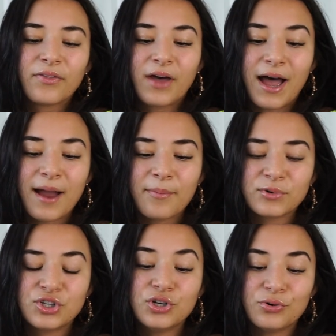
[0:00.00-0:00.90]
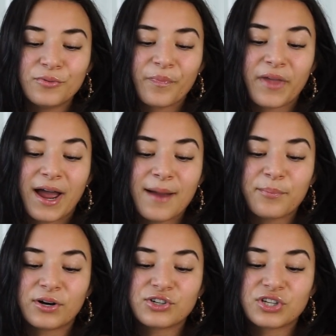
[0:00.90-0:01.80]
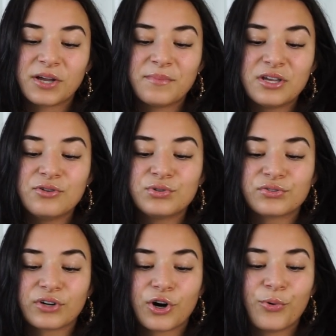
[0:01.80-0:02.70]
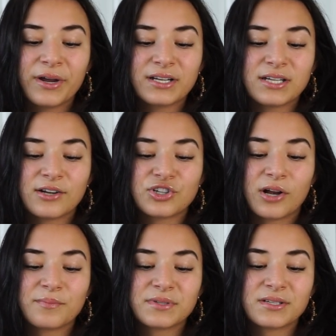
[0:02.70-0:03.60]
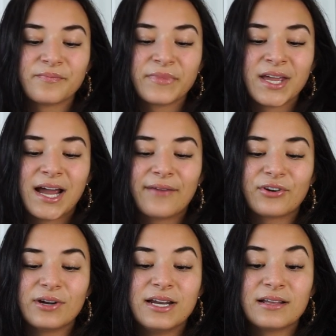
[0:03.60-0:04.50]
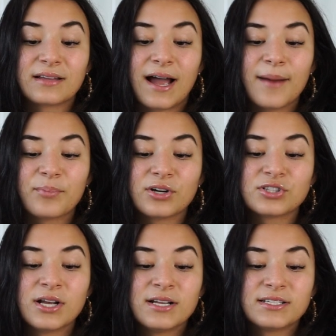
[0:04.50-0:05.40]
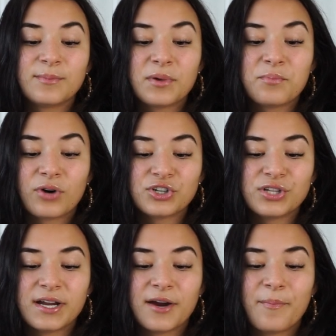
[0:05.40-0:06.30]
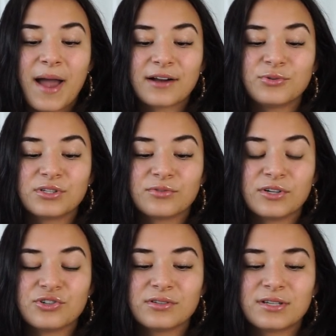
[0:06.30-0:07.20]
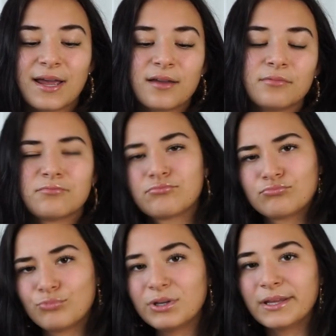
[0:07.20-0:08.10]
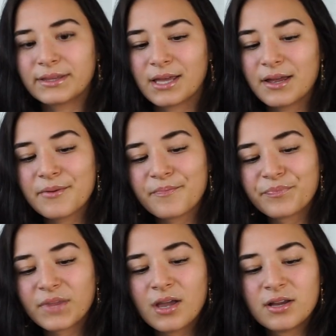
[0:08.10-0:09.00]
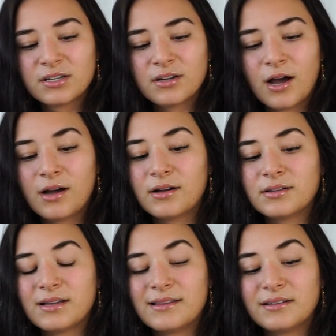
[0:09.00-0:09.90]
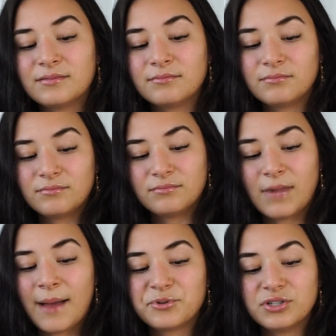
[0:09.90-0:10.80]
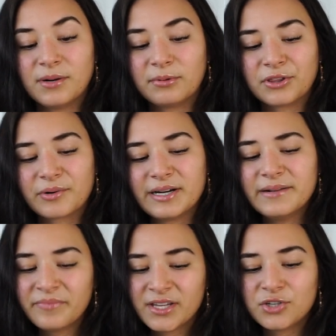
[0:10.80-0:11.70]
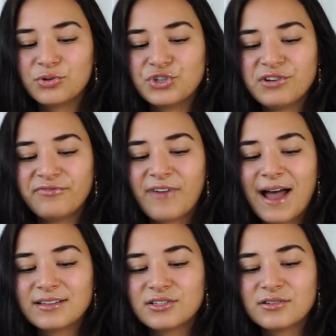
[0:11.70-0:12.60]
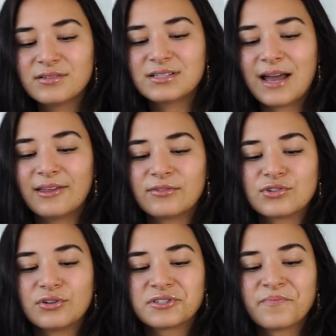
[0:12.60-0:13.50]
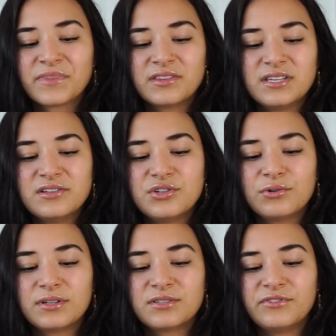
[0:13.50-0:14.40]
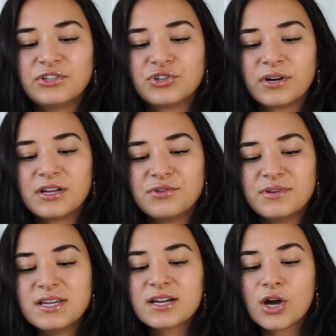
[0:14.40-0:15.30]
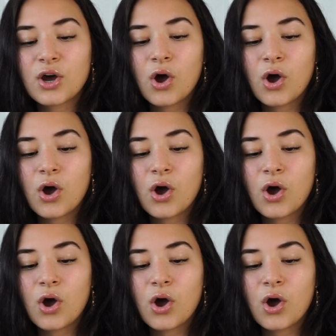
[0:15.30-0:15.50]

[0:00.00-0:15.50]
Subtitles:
The hot brush can be used for quick touch-ups. After heating the hot brush, simply brush the hair back to its original style. We like that. And then option number 3, to achieve faster styling results, these units feature a unique